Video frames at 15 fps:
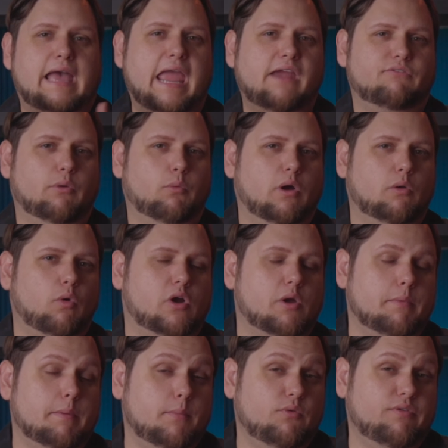Hey everyone,
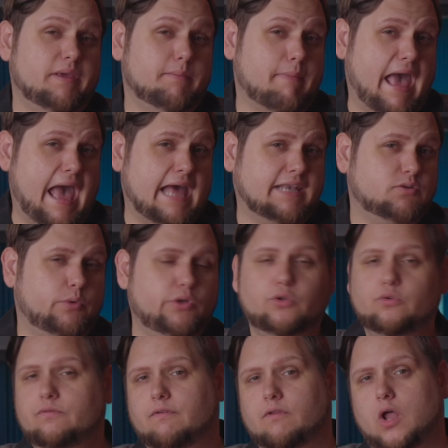welcome to Moving Matt. We
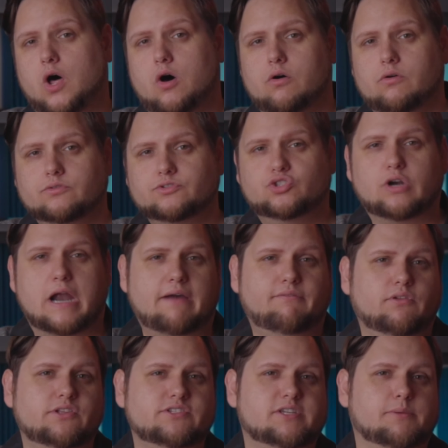do vlogs,
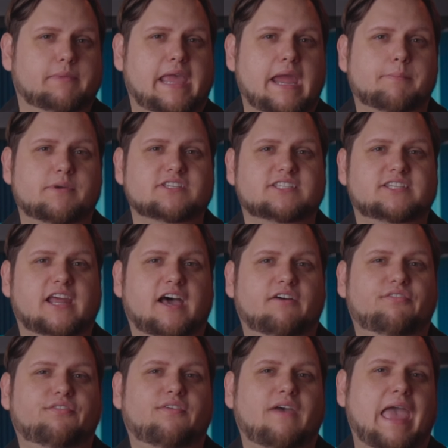travel, and some camera
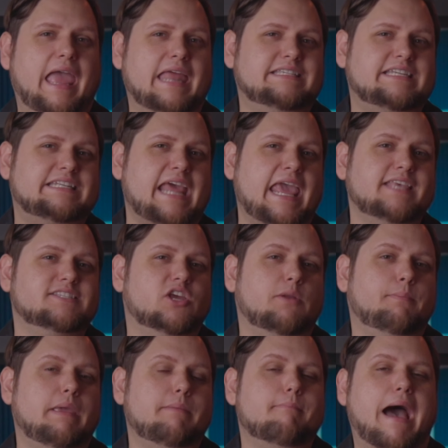stuff. And today is going to
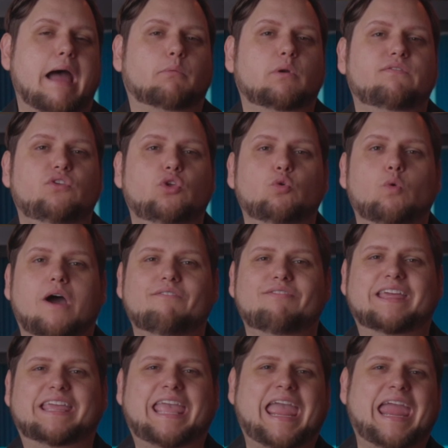be my review of
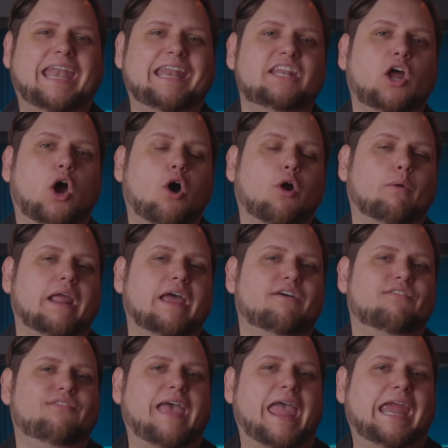the Canon
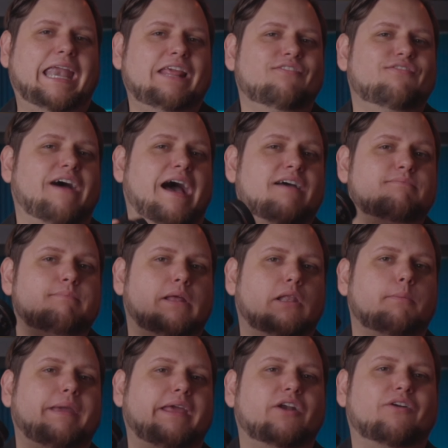RF
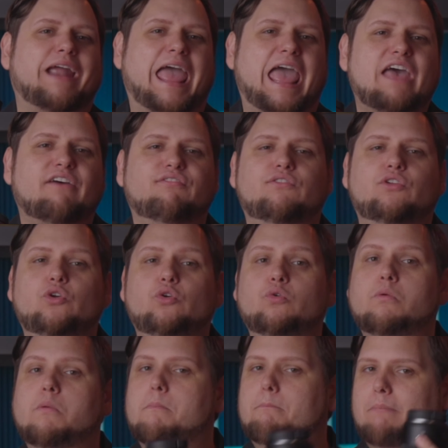85mm
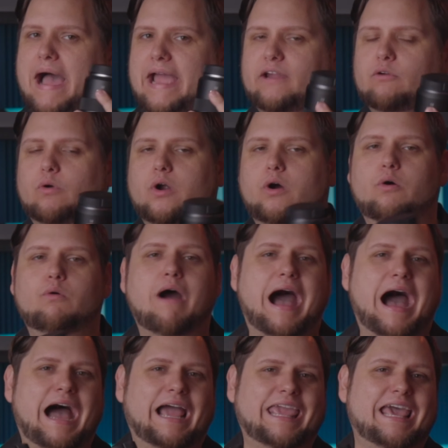f2 micro
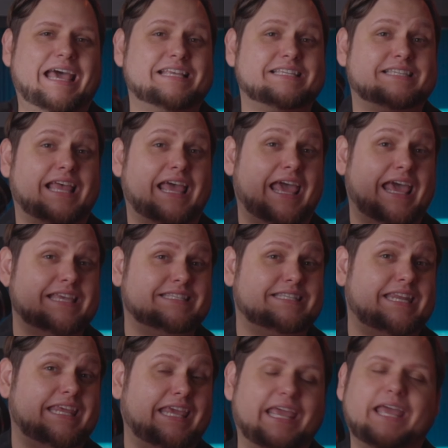IS
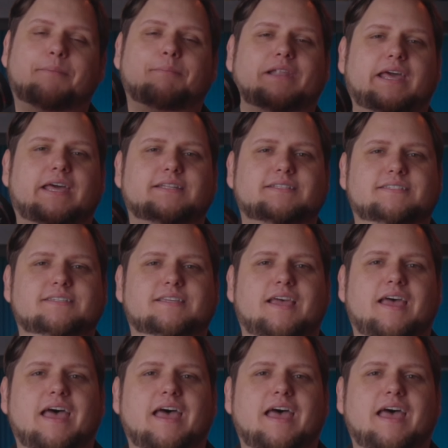STM lens.